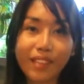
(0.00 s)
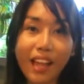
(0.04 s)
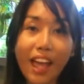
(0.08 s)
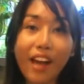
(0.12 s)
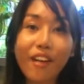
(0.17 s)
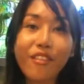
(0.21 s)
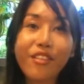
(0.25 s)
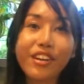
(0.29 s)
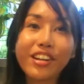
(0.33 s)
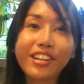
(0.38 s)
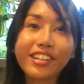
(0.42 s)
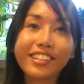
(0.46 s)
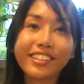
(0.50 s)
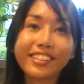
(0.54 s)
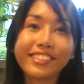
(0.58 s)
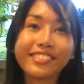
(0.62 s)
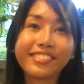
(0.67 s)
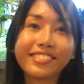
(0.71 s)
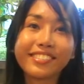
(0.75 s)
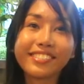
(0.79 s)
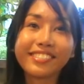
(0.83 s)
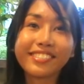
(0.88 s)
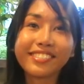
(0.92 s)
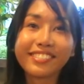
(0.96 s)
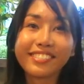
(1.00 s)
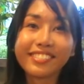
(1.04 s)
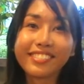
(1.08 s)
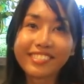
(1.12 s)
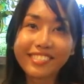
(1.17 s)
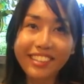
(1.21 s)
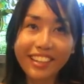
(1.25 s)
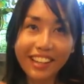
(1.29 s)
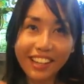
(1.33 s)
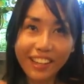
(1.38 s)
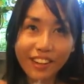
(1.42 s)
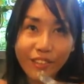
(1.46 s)
Yeah, very good.
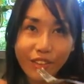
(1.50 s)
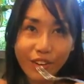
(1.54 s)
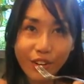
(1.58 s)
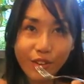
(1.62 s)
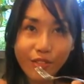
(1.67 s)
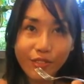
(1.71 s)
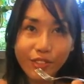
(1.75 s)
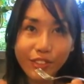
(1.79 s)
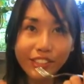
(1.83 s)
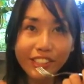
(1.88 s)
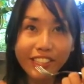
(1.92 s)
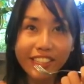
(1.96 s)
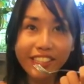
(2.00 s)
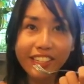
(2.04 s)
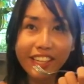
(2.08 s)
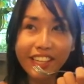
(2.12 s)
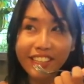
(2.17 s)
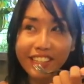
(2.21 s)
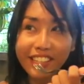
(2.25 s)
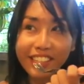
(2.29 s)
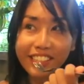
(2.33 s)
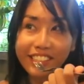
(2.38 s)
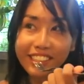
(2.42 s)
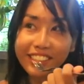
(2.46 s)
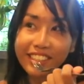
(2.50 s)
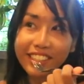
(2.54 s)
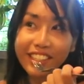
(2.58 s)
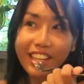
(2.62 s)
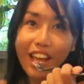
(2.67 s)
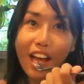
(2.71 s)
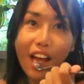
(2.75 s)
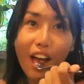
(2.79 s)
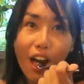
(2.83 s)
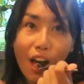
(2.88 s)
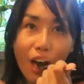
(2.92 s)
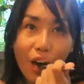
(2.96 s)
Yeah, very filling, I think.
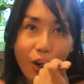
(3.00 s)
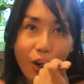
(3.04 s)
Yeah.